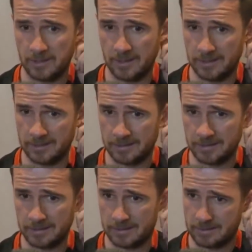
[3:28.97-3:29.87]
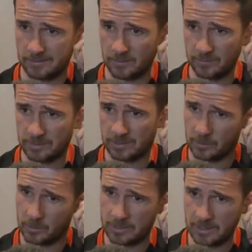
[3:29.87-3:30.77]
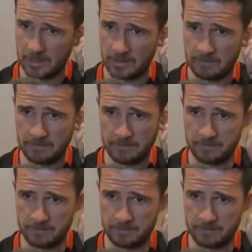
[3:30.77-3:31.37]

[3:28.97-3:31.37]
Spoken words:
and obviously losing the game,